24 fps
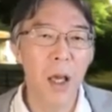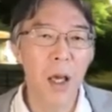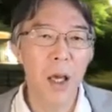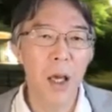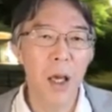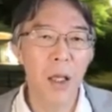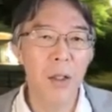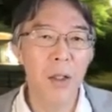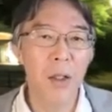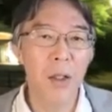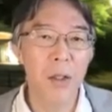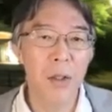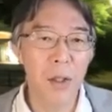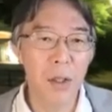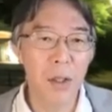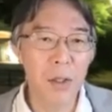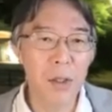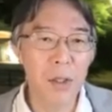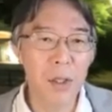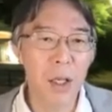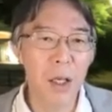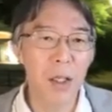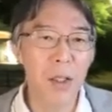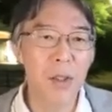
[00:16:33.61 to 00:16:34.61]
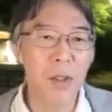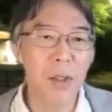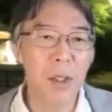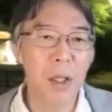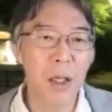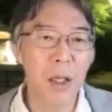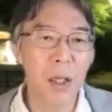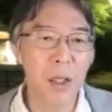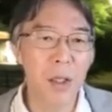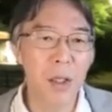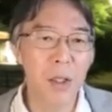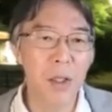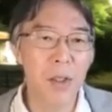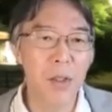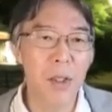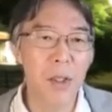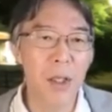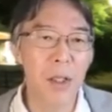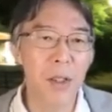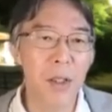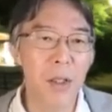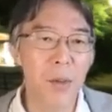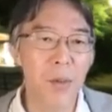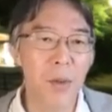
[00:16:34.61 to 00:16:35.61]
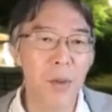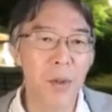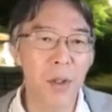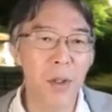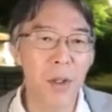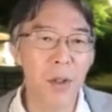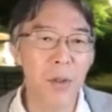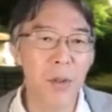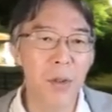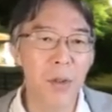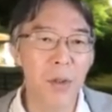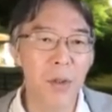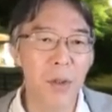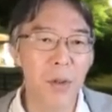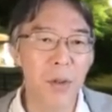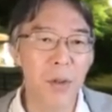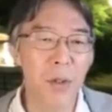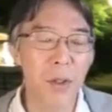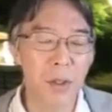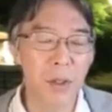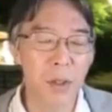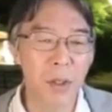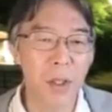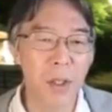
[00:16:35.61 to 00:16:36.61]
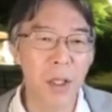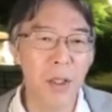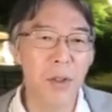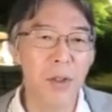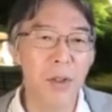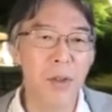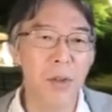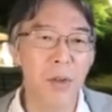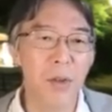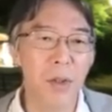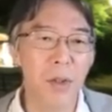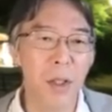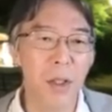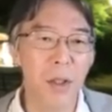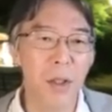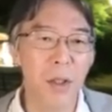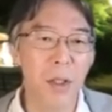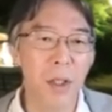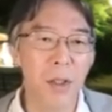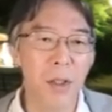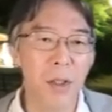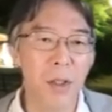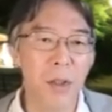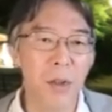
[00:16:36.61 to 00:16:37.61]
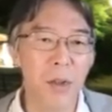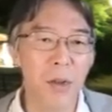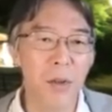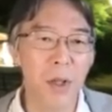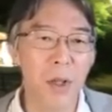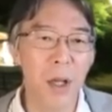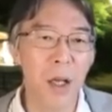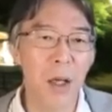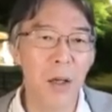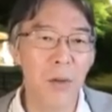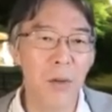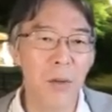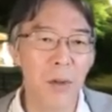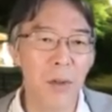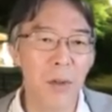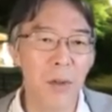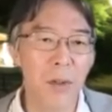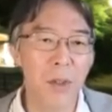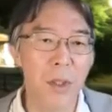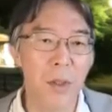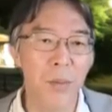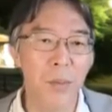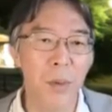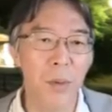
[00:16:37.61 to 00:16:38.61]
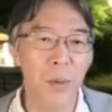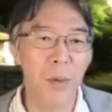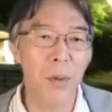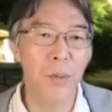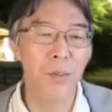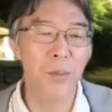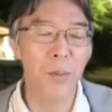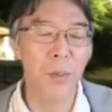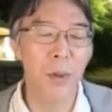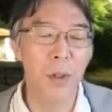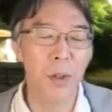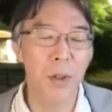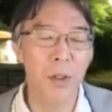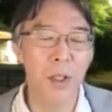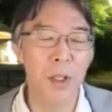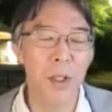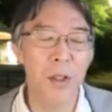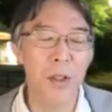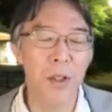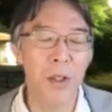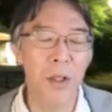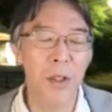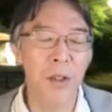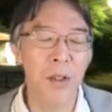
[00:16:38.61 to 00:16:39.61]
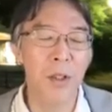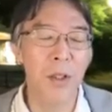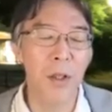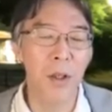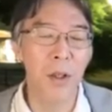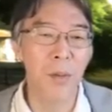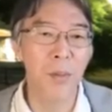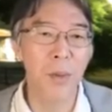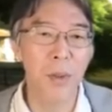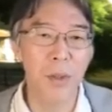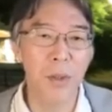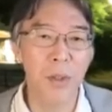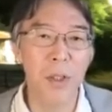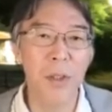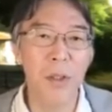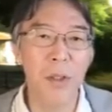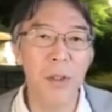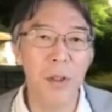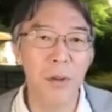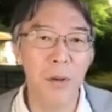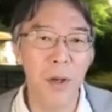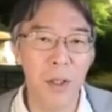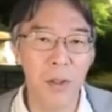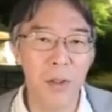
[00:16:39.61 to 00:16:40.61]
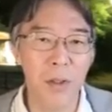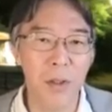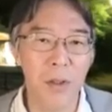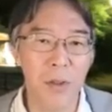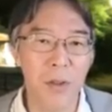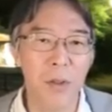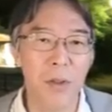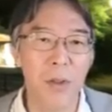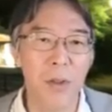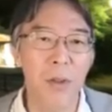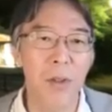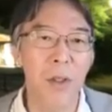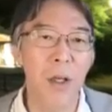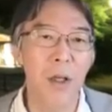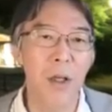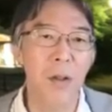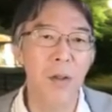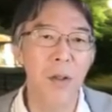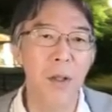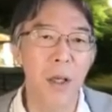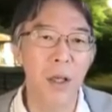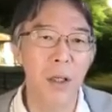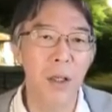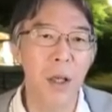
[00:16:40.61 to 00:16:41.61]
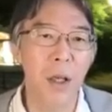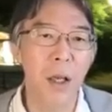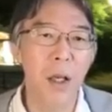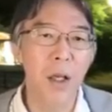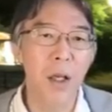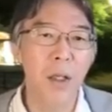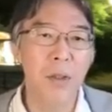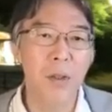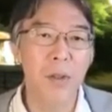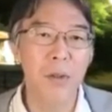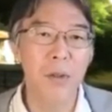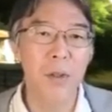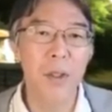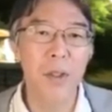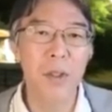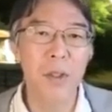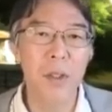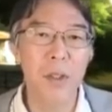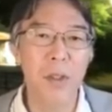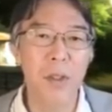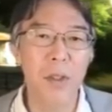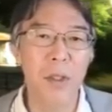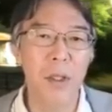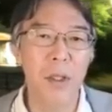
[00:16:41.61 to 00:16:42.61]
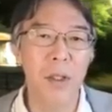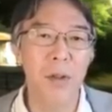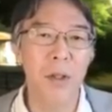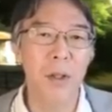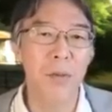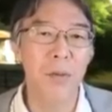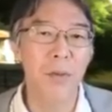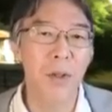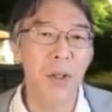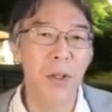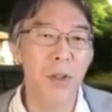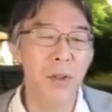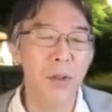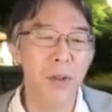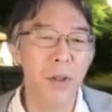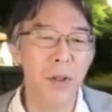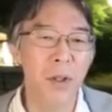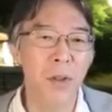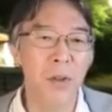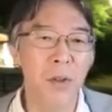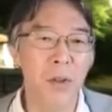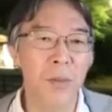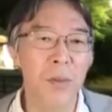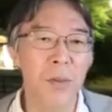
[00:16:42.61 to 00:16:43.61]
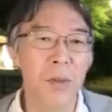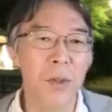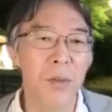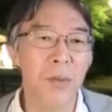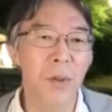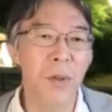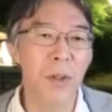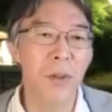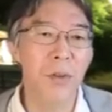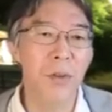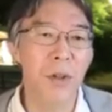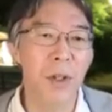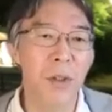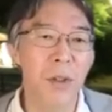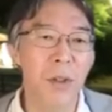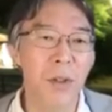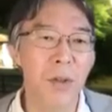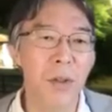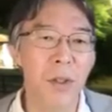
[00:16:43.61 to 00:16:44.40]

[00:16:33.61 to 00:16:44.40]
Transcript: And in this case, I designed the model, so the state, so that these 2 arrows are pointing in the opposite directions. Okay, so this is the definition in terms of equation.